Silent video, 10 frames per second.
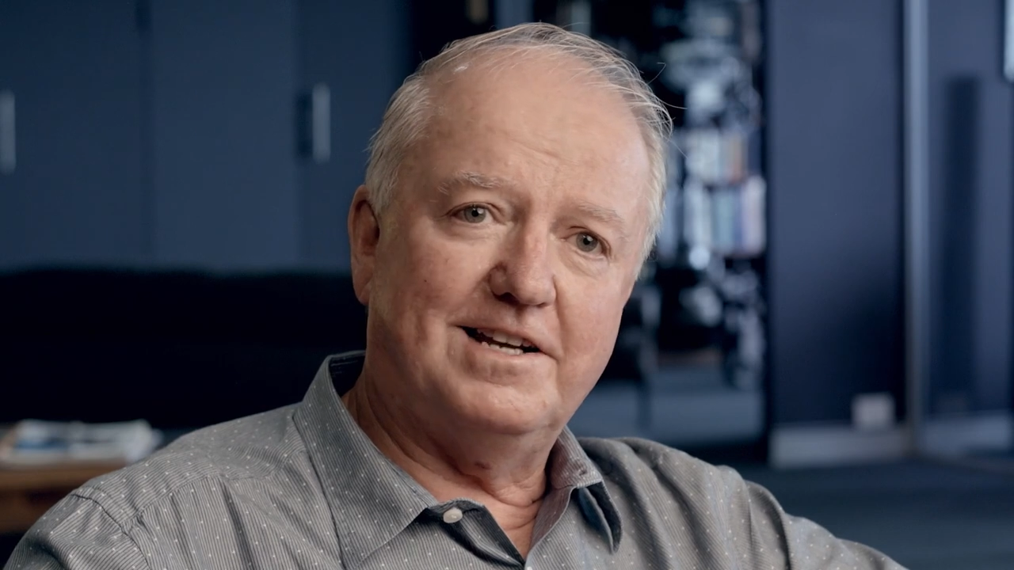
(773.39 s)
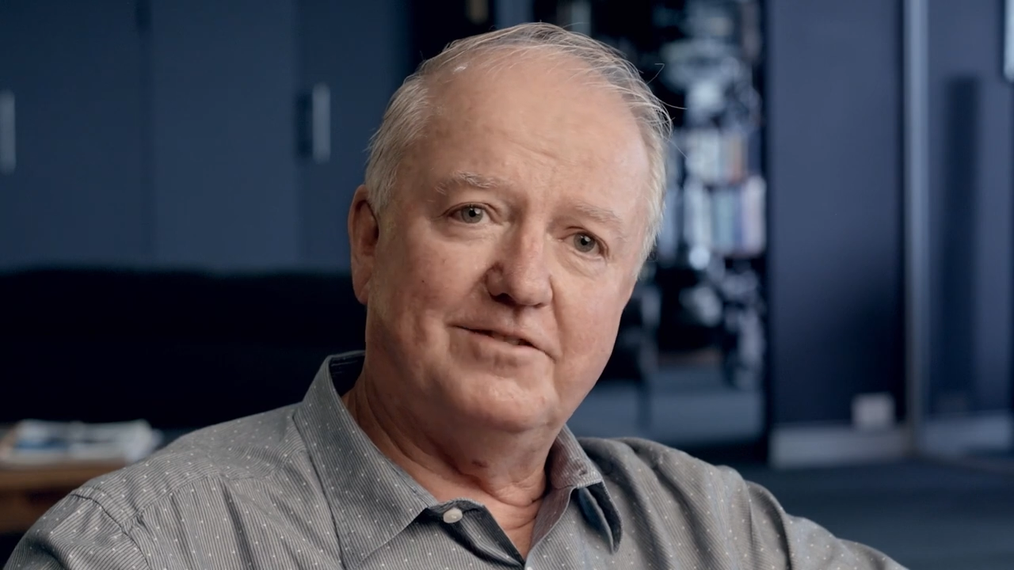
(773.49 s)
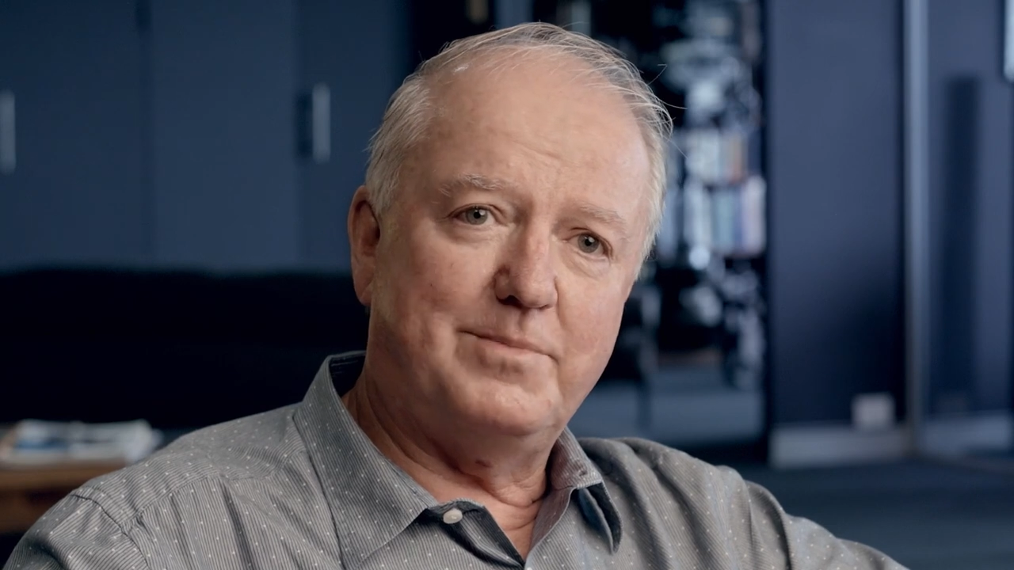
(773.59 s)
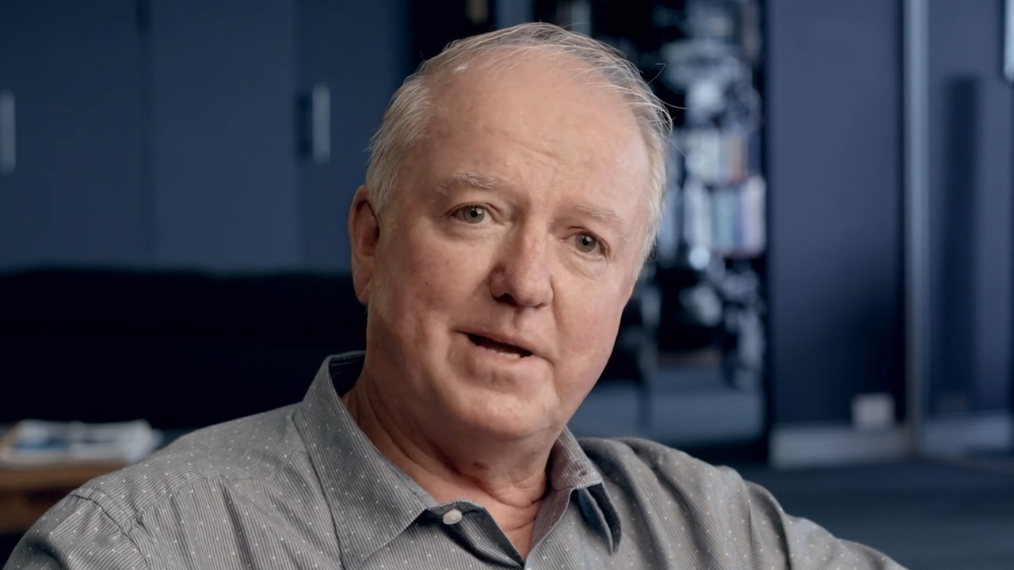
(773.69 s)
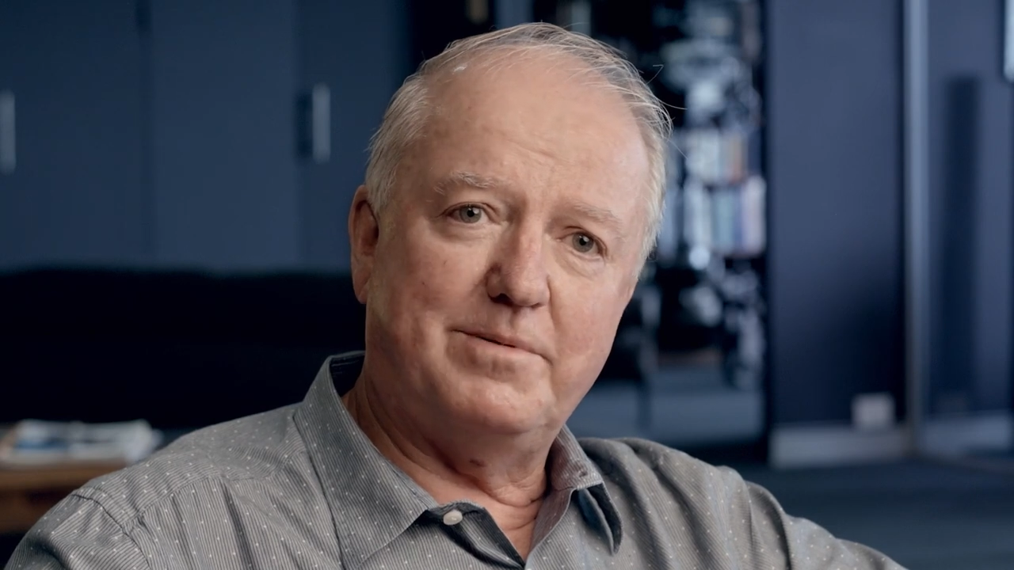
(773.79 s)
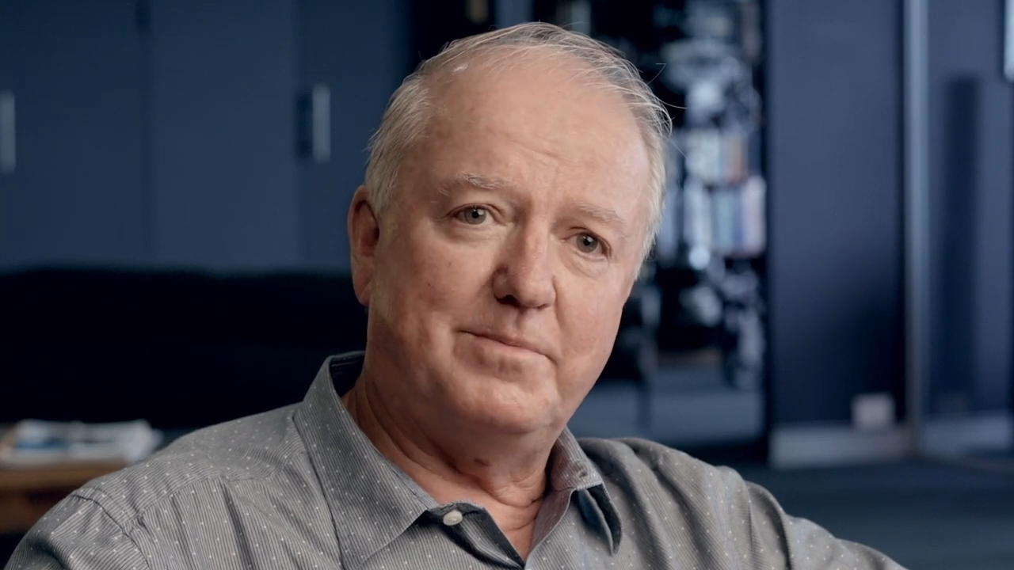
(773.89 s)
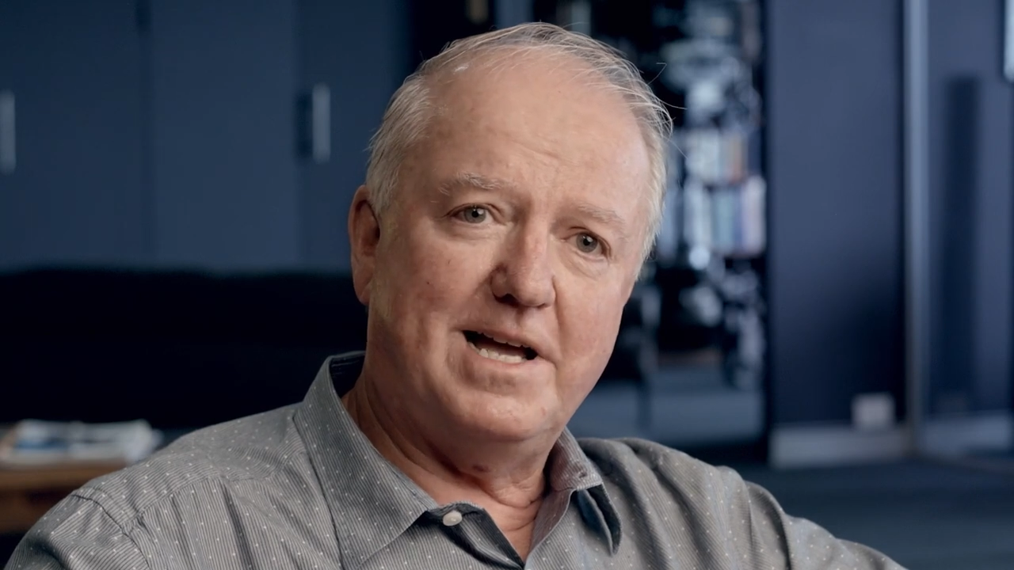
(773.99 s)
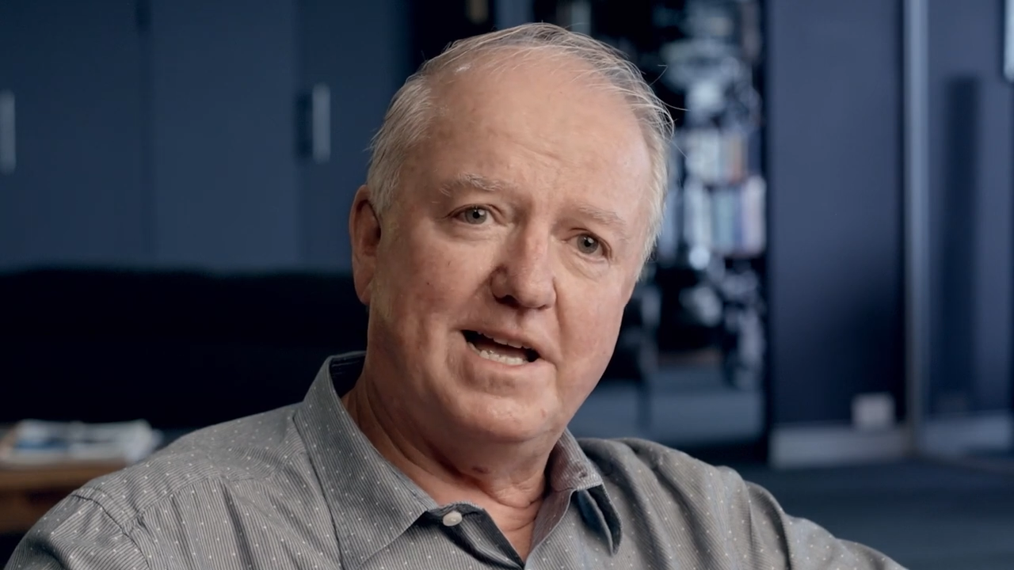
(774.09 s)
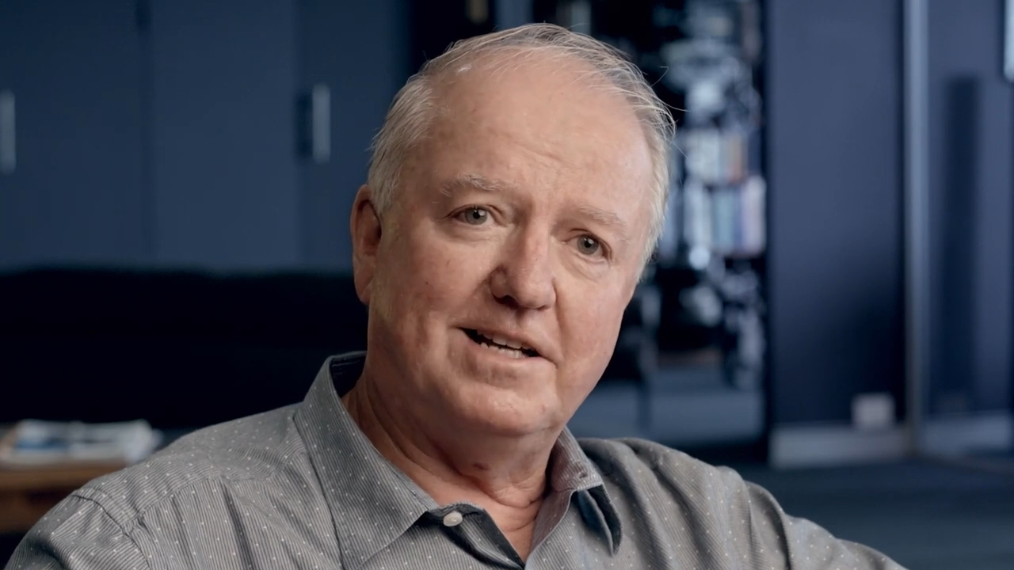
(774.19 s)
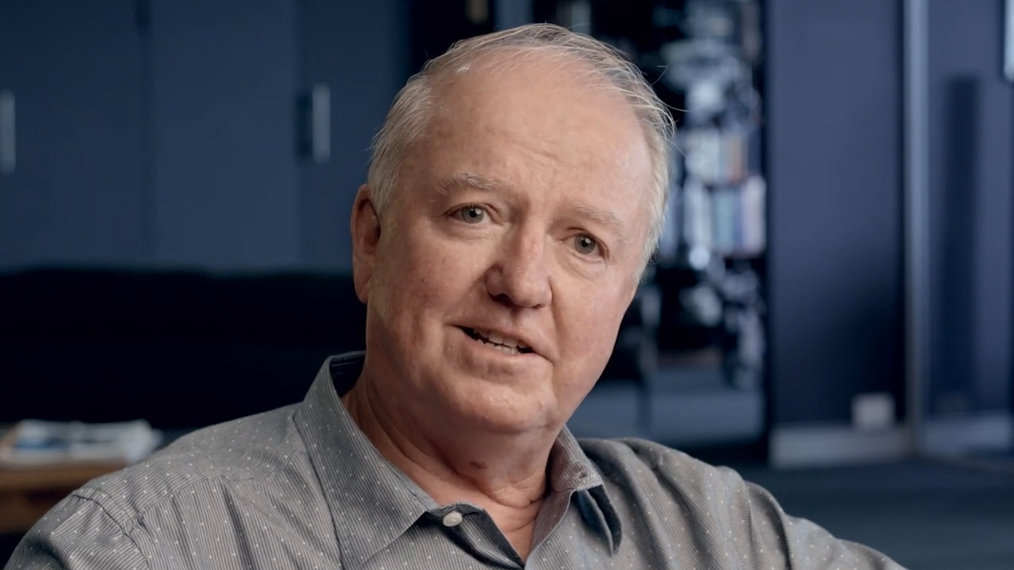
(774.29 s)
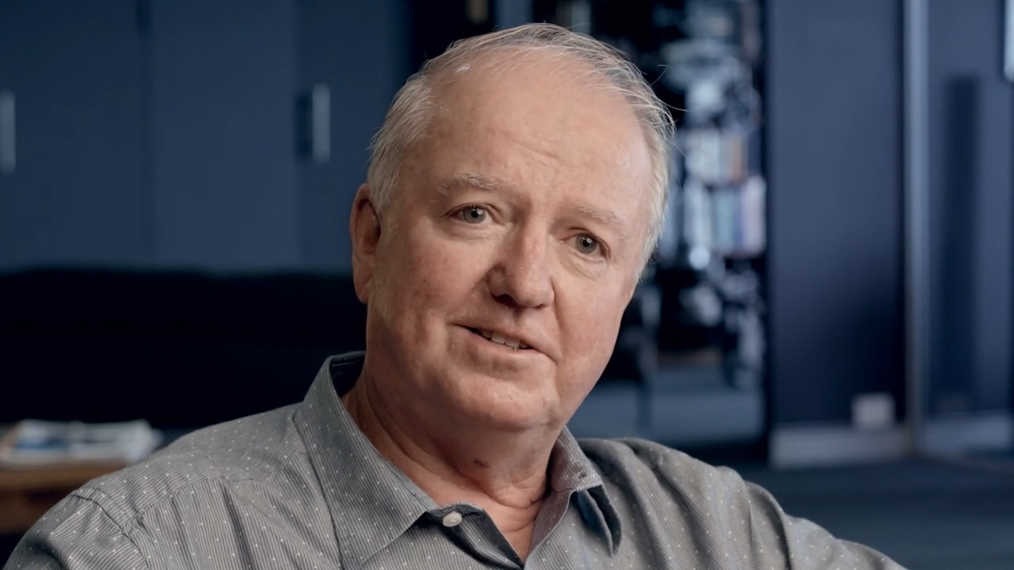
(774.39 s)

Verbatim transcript: out of a paper bag.